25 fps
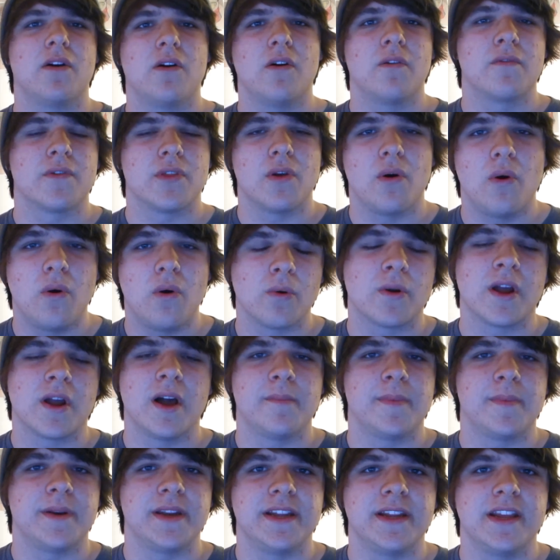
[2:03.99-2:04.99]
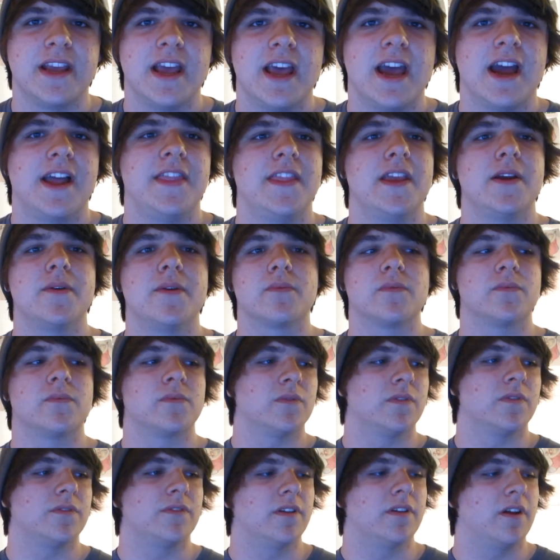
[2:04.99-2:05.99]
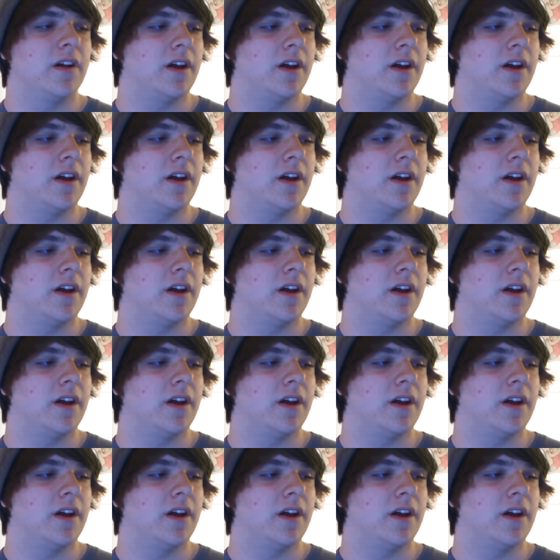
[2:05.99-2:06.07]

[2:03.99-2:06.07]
over the whole company, and they will